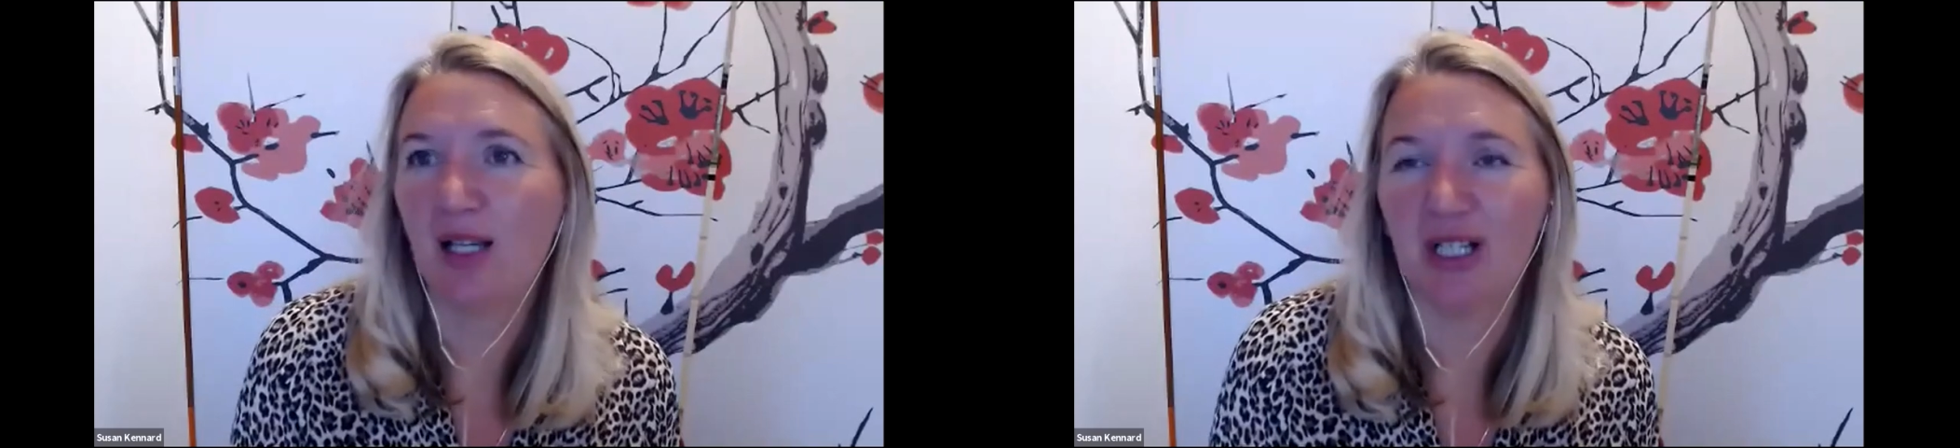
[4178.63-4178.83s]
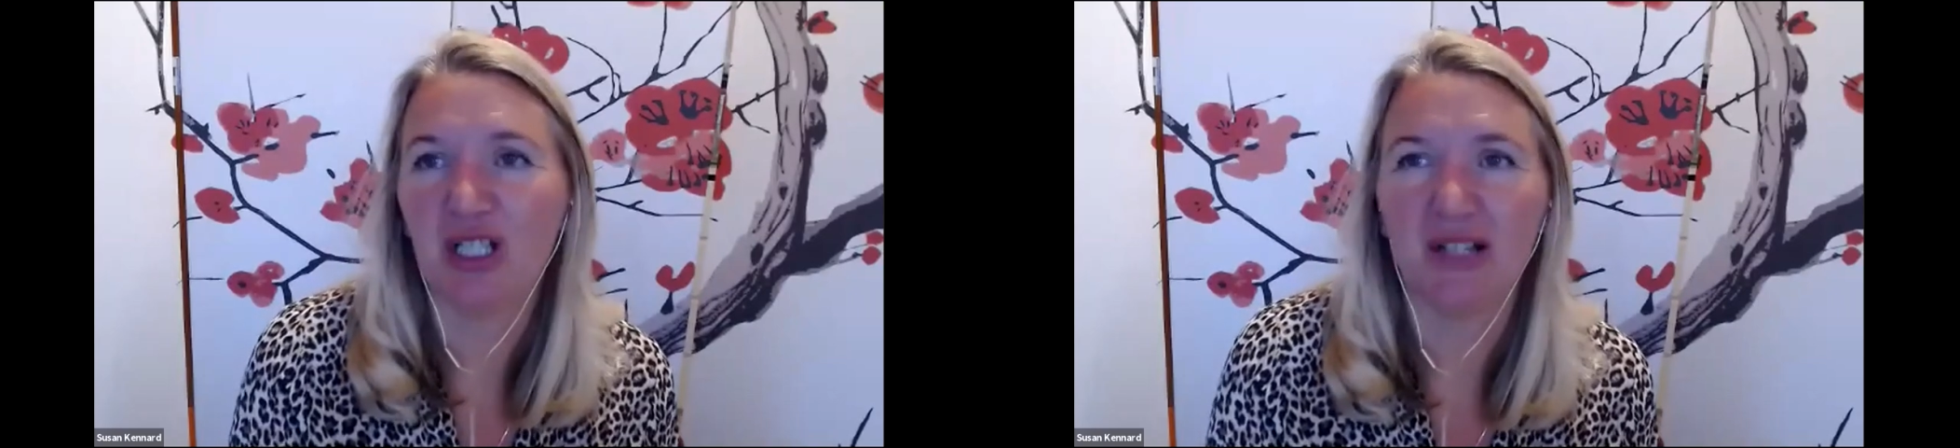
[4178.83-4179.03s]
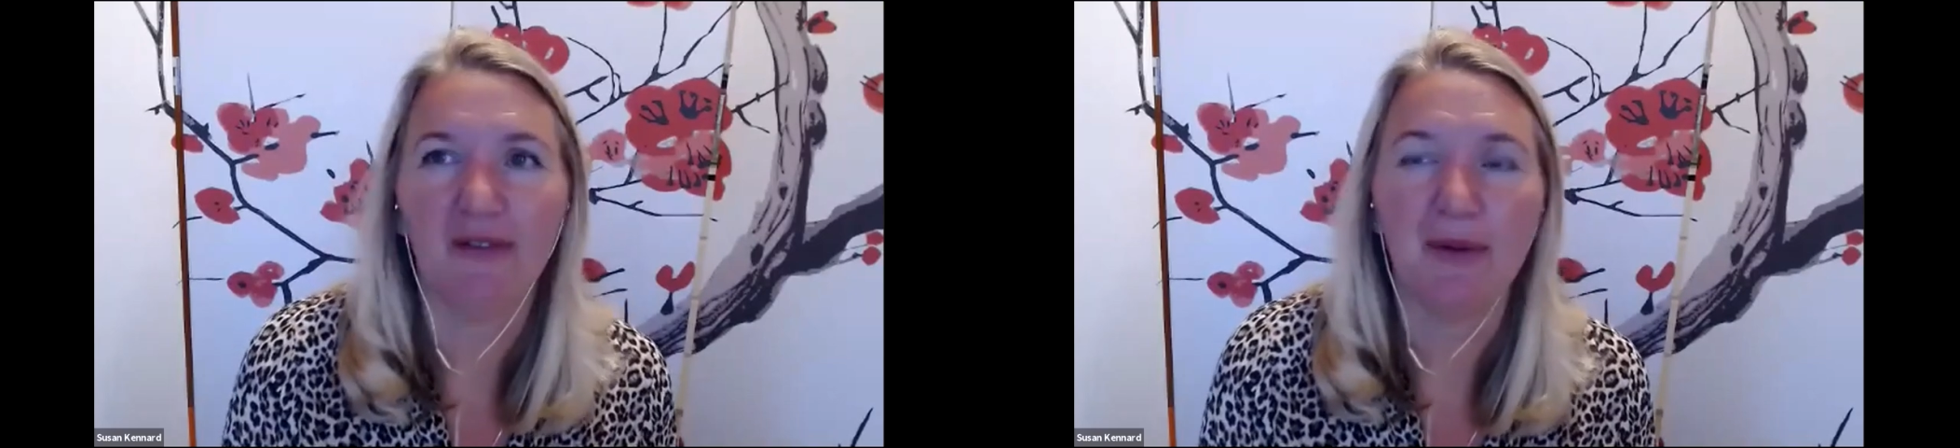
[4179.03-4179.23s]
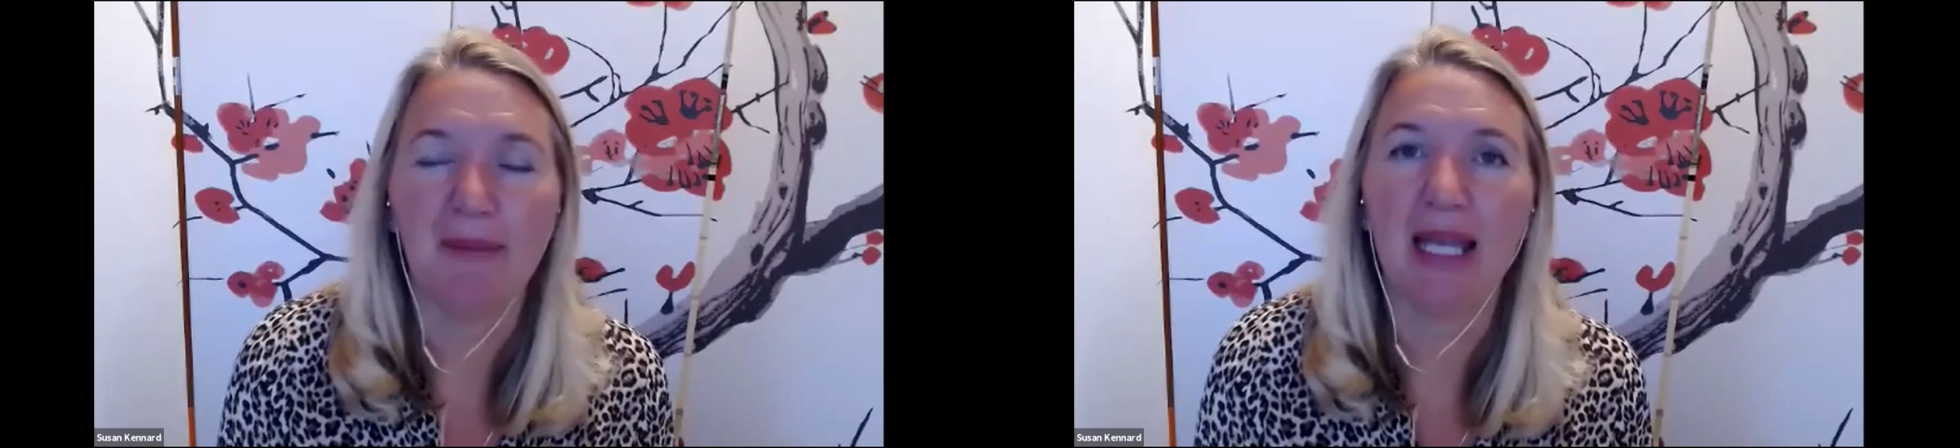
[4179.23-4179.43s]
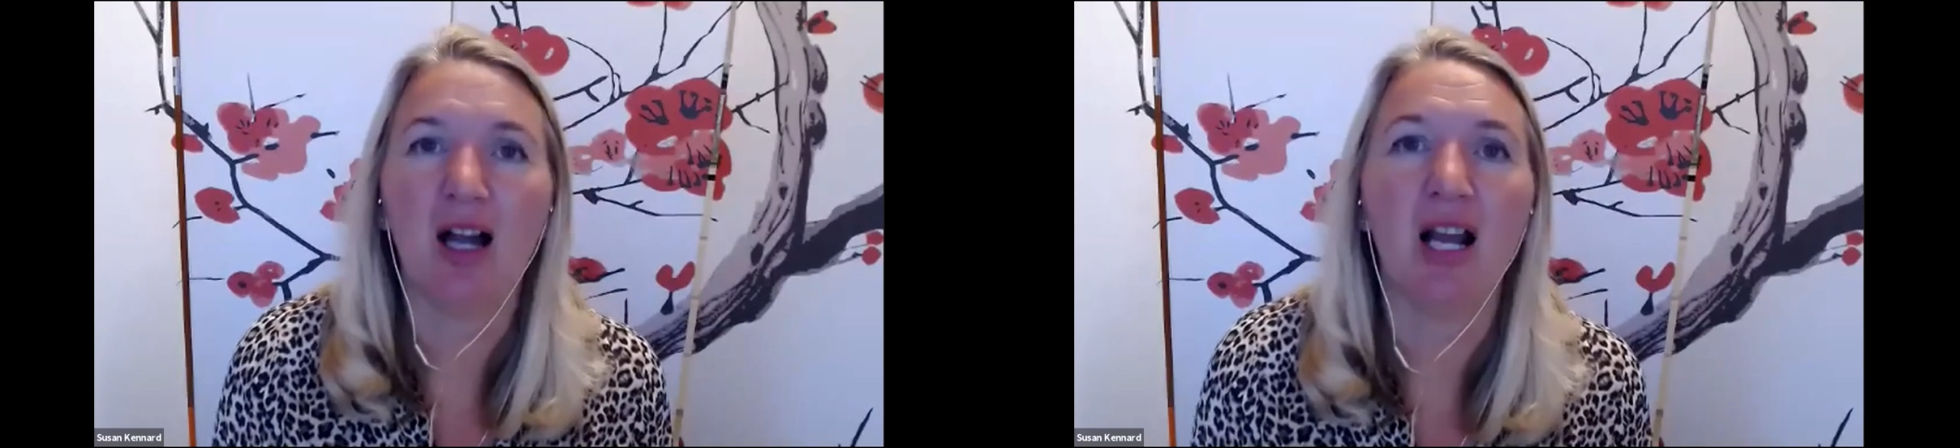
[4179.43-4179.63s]
question for
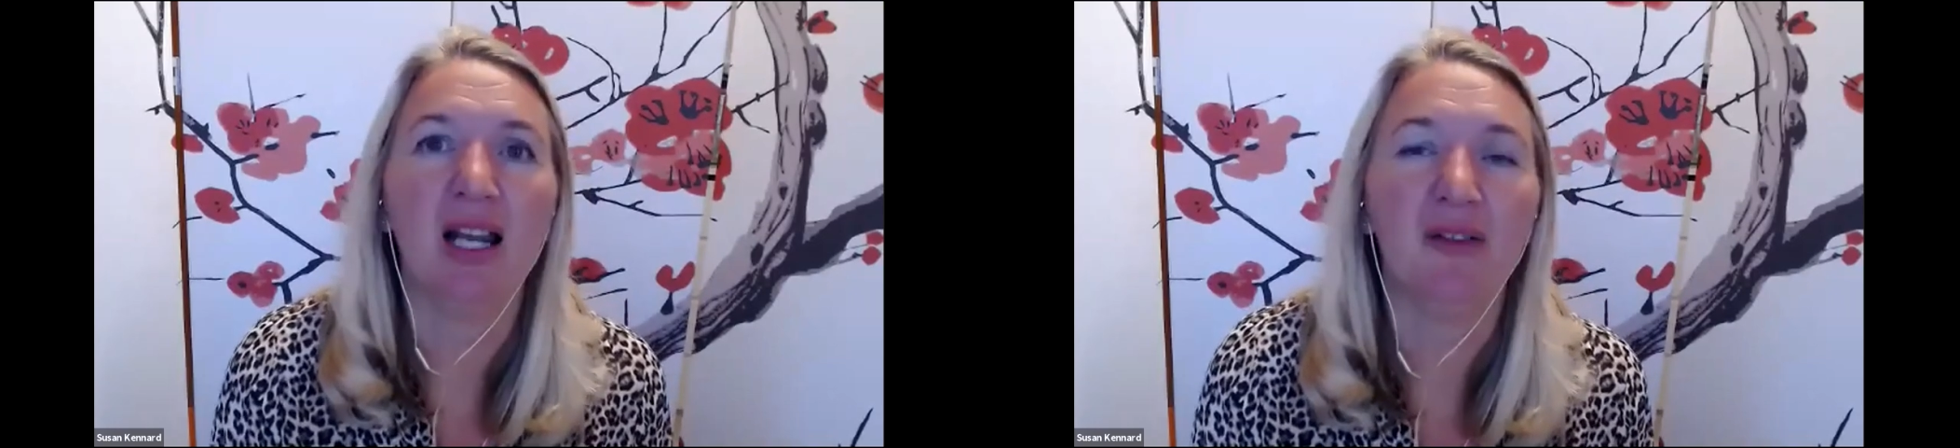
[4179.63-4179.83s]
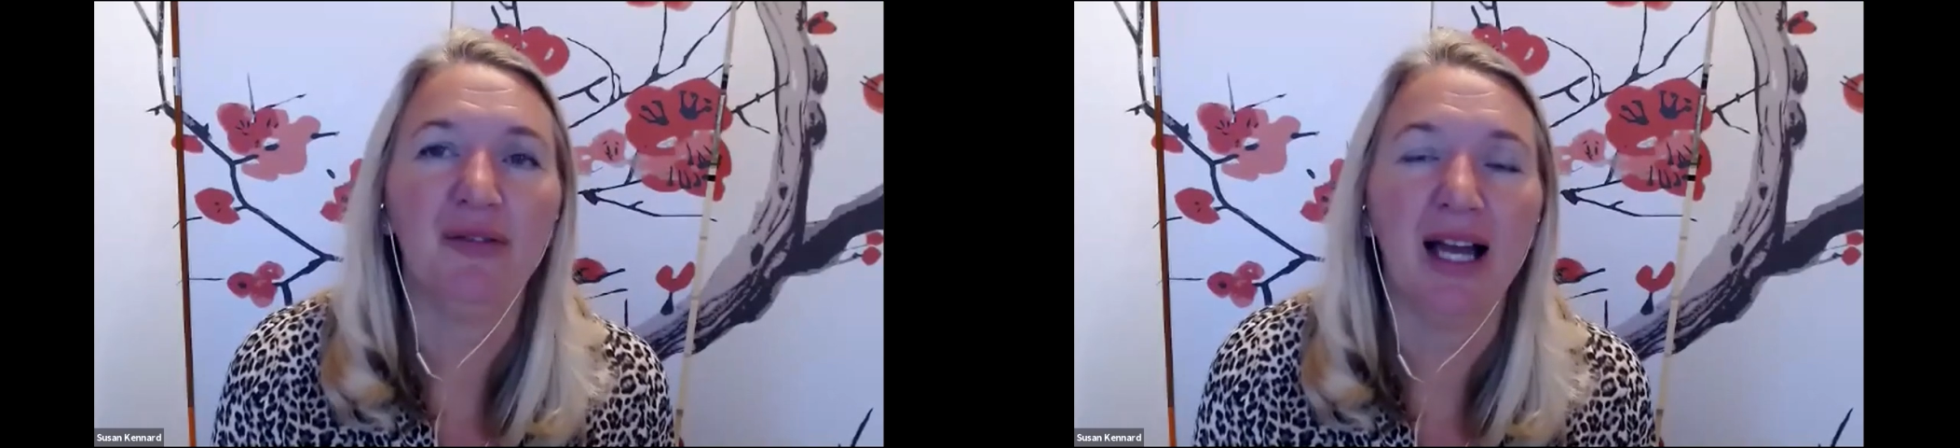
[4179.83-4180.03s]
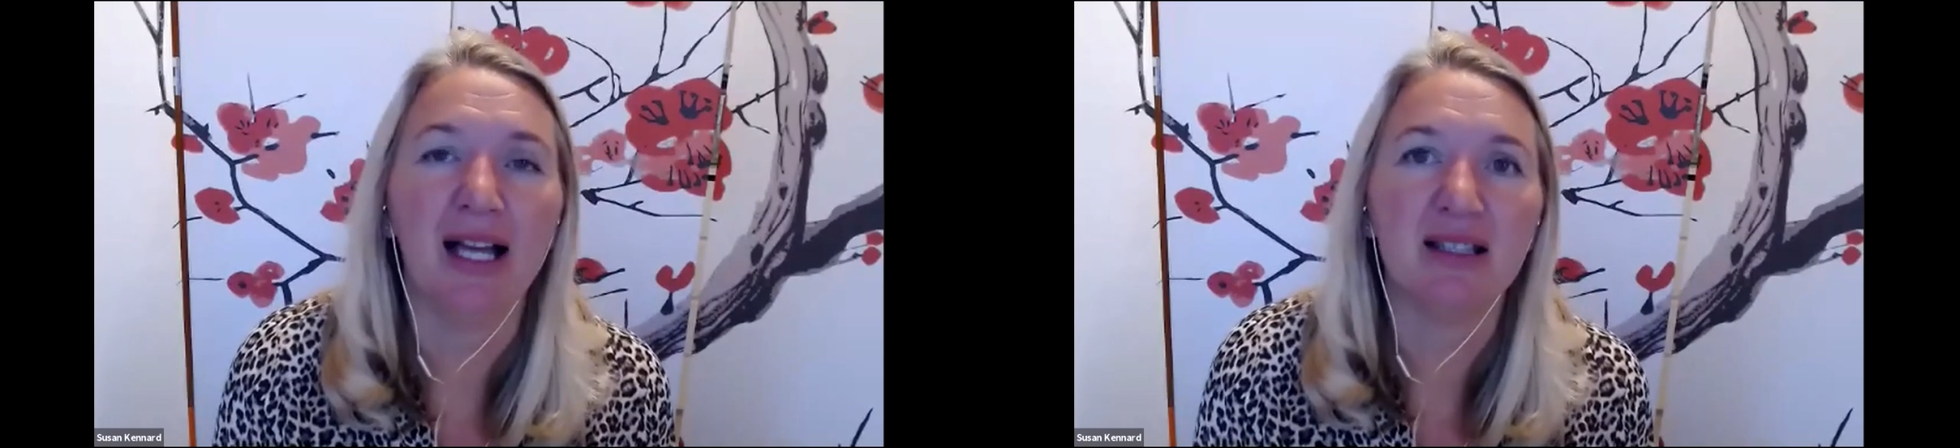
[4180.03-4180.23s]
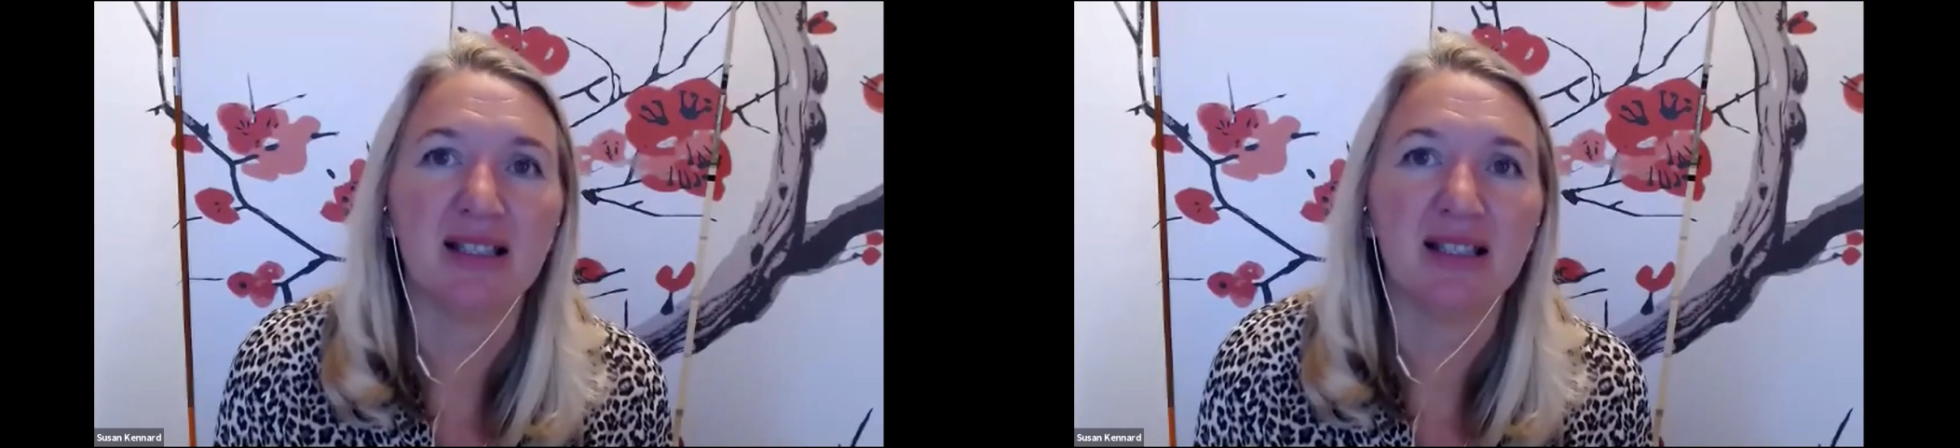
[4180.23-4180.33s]
me. I love that.